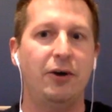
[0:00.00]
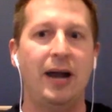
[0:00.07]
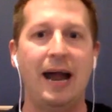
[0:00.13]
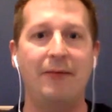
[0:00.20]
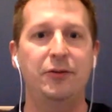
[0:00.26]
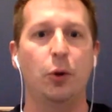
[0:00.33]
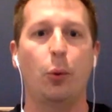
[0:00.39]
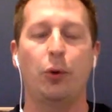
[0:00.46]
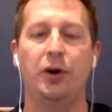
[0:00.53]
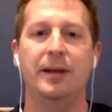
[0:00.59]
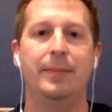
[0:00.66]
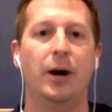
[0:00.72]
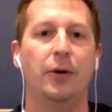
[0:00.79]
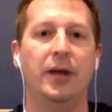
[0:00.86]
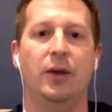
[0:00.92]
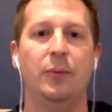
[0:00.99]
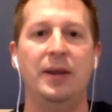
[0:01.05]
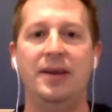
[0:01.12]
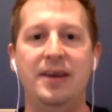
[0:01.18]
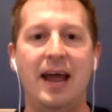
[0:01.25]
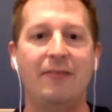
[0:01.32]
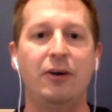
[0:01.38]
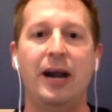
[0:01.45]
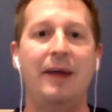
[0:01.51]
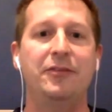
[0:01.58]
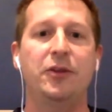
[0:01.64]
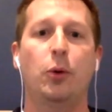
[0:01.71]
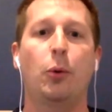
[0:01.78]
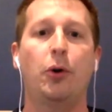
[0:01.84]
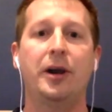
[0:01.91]
have to worry about it and we never have
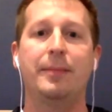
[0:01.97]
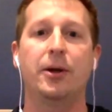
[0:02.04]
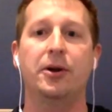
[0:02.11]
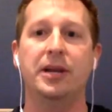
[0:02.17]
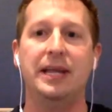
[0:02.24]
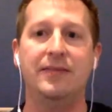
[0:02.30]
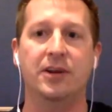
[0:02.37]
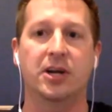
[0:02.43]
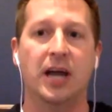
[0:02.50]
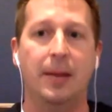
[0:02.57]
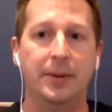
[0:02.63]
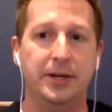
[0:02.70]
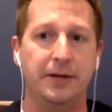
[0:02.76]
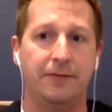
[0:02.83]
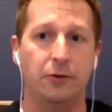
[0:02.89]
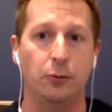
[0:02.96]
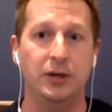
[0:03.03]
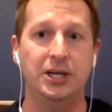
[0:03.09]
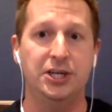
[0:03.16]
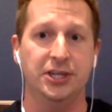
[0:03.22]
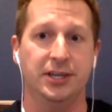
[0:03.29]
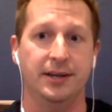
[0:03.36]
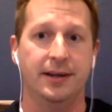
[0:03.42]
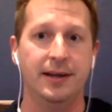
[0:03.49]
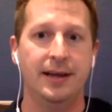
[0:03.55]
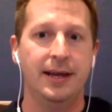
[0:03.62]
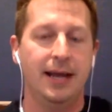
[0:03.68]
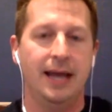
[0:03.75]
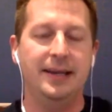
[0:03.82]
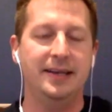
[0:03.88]
to worry about it even coming to fruition.
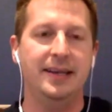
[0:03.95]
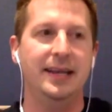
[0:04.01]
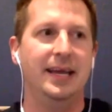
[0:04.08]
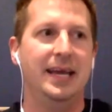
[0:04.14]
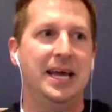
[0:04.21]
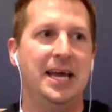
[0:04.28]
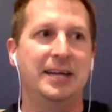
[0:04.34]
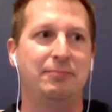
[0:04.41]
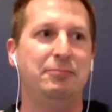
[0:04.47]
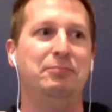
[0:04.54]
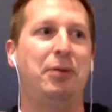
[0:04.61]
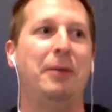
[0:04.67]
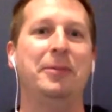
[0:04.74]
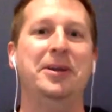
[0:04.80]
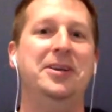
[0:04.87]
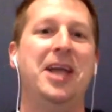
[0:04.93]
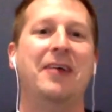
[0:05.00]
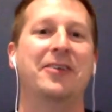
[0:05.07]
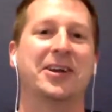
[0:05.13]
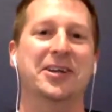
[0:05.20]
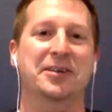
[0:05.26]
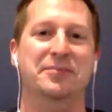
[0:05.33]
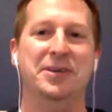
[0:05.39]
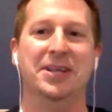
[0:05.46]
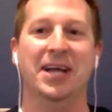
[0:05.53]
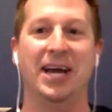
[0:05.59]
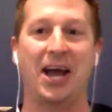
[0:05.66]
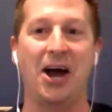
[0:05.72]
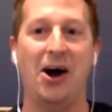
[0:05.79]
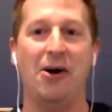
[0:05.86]
And it, it's probably never going to be
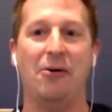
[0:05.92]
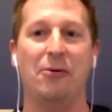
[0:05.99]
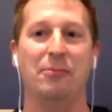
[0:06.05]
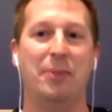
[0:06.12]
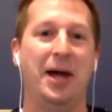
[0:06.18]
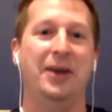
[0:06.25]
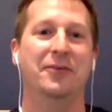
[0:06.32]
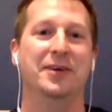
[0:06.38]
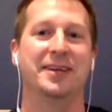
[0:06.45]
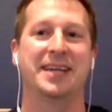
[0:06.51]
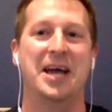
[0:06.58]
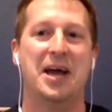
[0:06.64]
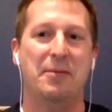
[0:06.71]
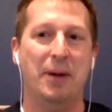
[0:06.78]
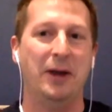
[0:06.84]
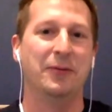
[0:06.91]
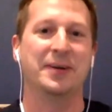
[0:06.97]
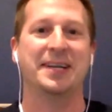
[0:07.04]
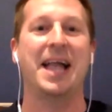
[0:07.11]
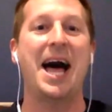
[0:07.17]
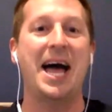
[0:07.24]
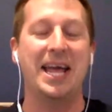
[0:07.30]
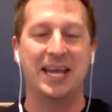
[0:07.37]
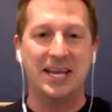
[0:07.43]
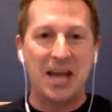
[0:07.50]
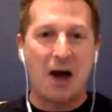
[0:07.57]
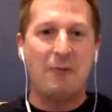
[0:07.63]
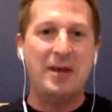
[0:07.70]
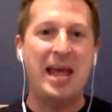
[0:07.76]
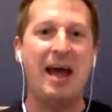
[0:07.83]
like, oh, Ben was Ben was lying, and
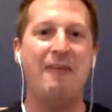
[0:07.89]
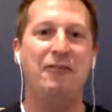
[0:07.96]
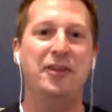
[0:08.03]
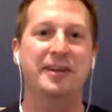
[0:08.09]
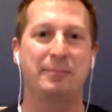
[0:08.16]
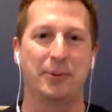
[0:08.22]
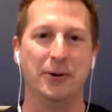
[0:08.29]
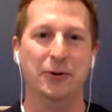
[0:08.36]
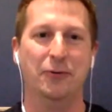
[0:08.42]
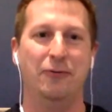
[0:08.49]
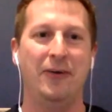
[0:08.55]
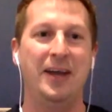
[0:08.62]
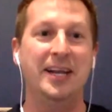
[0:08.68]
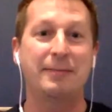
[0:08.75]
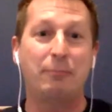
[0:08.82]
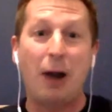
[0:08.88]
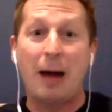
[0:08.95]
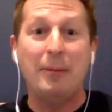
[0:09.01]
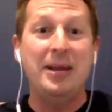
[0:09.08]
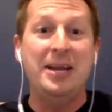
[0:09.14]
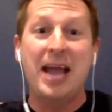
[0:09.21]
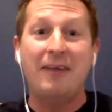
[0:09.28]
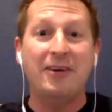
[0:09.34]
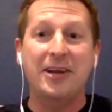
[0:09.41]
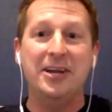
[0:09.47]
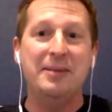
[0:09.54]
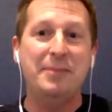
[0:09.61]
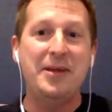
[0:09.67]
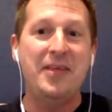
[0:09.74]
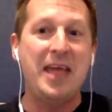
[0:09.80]
now we have this proof. And it's probably never going
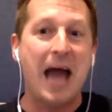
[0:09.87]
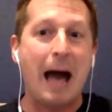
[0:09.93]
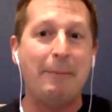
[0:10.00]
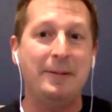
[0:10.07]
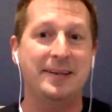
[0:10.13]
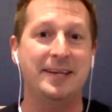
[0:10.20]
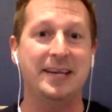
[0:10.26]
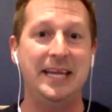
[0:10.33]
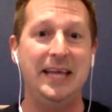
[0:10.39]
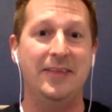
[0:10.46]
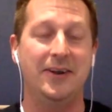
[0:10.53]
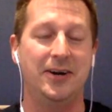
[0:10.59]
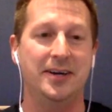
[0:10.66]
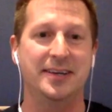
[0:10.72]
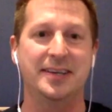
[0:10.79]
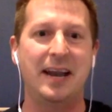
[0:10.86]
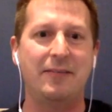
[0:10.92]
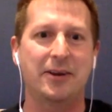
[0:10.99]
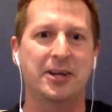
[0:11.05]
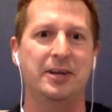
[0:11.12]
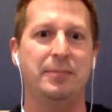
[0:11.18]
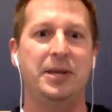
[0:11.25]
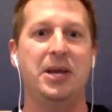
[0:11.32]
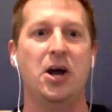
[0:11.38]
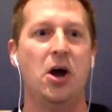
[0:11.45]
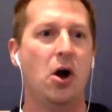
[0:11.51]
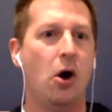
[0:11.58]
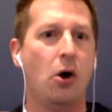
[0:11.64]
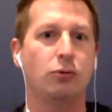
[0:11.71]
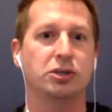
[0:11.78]
to be the opposite either. It's never going to be,
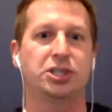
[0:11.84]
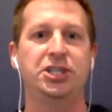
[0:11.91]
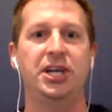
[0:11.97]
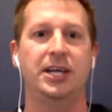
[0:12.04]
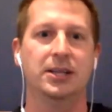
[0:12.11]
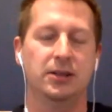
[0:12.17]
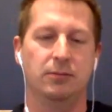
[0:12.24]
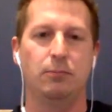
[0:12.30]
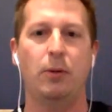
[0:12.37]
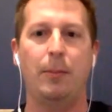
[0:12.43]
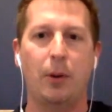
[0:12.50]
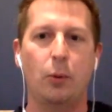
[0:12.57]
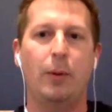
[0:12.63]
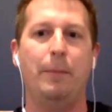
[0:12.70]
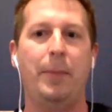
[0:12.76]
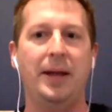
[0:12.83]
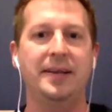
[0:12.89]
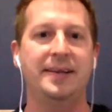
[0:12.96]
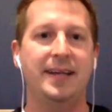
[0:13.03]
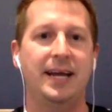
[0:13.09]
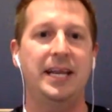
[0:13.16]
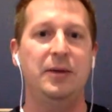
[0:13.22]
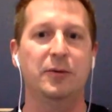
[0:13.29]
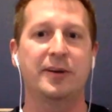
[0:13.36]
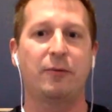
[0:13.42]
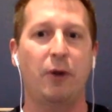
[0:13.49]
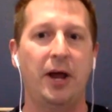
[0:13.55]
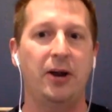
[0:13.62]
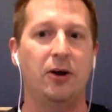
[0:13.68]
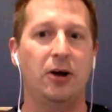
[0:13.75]
oh shit, remember what Ben said? He was
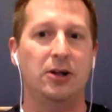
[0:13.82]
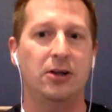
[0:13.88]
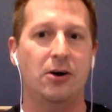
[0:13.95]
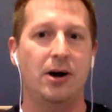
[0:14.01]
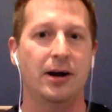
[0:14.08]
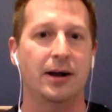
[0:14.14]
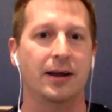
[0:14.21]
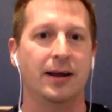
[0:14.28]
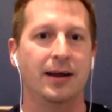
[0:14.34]
right all along.